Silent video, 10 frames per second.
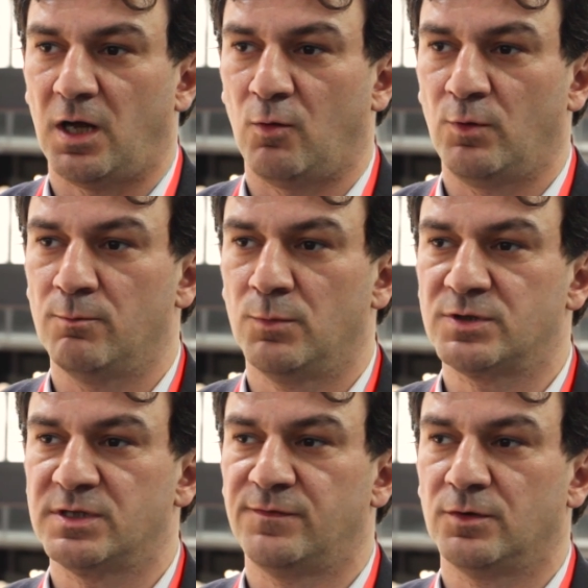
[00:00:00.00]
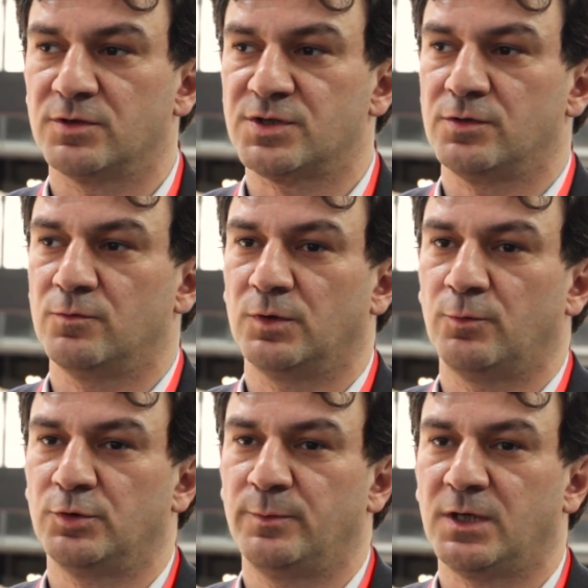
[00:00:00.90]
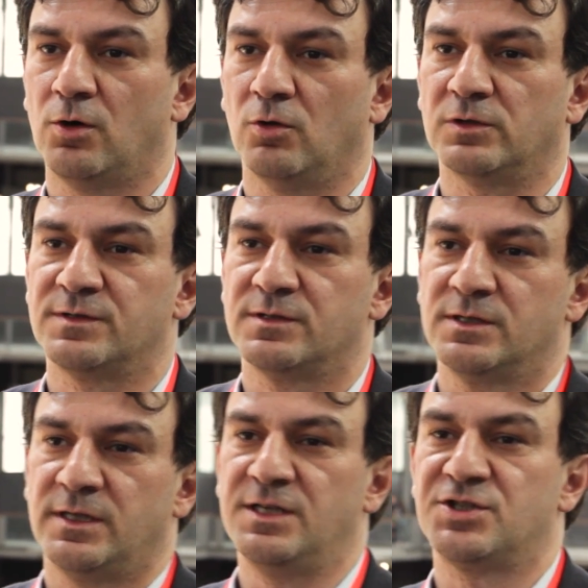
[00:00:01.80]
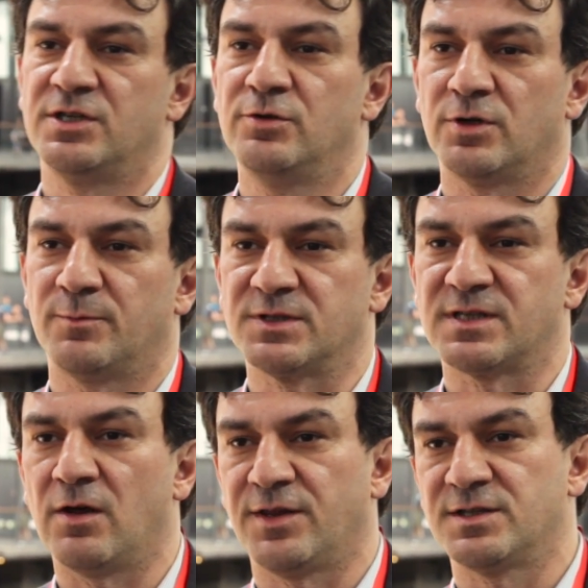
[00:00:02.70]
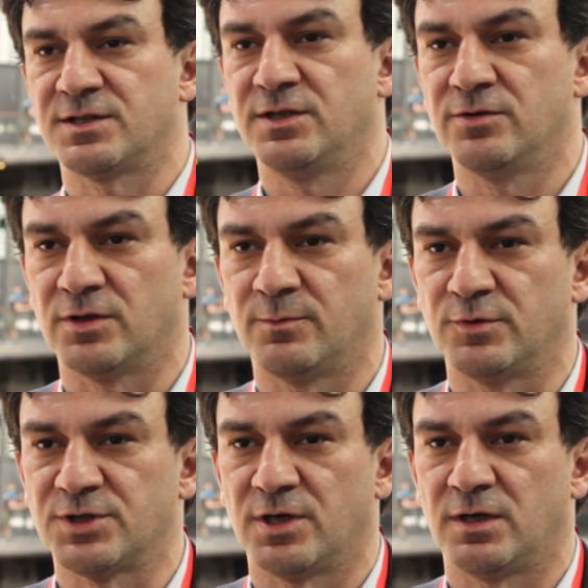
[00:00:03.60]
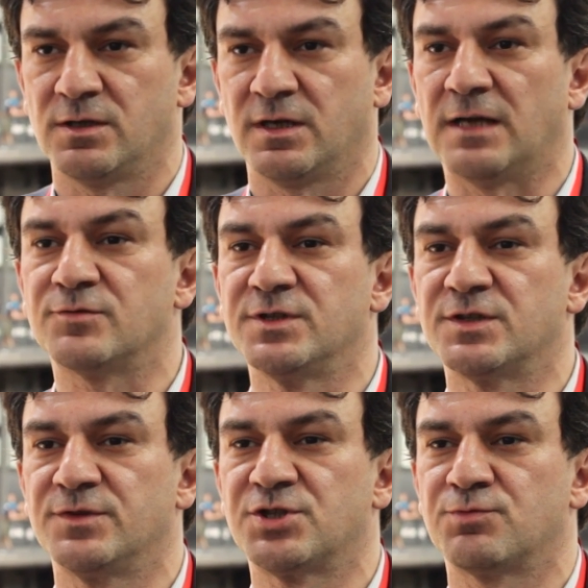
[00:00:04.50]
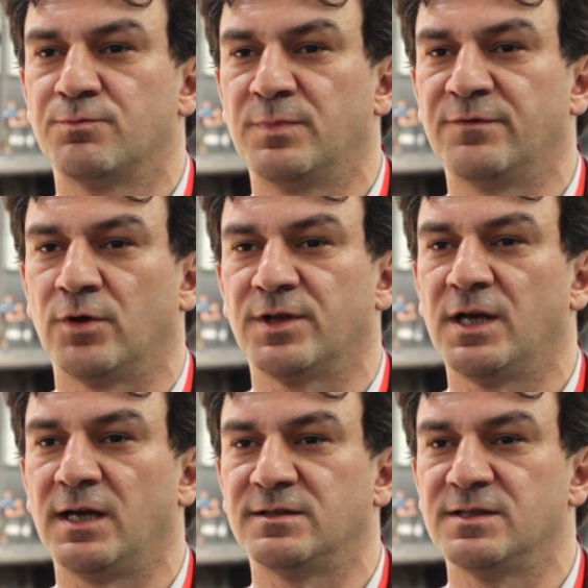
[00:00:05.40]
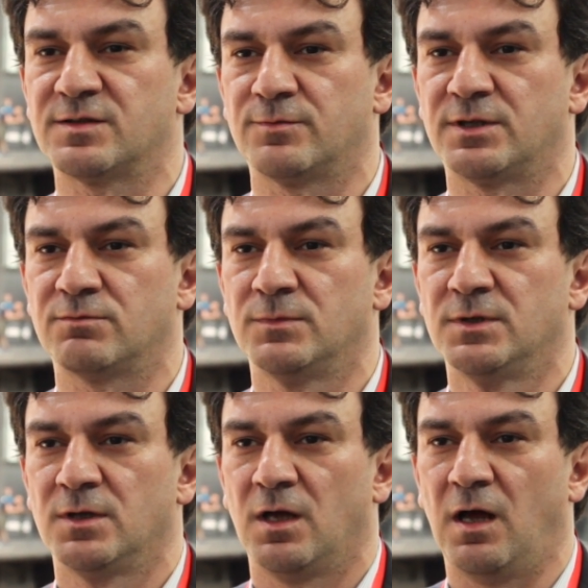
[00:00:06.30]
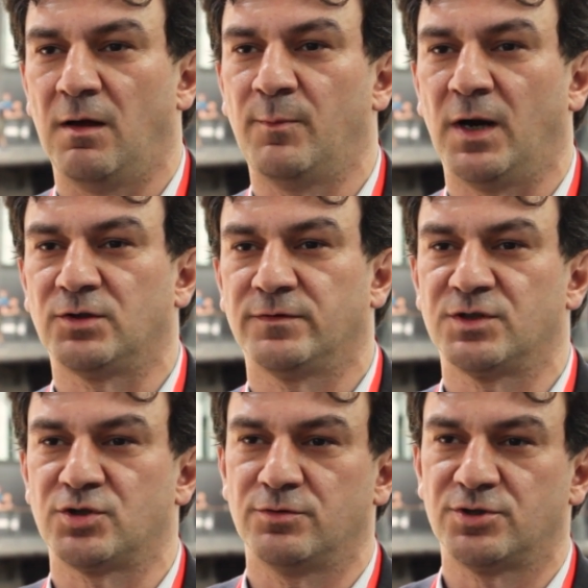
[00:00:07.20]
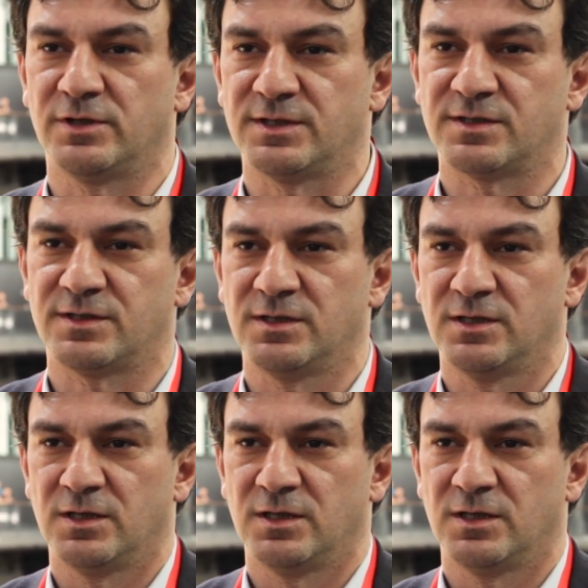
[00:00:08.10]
we mostly focus on what would be called Eastern Europe and Southeastern Europe, which are countries which before the 90s were part of the socialist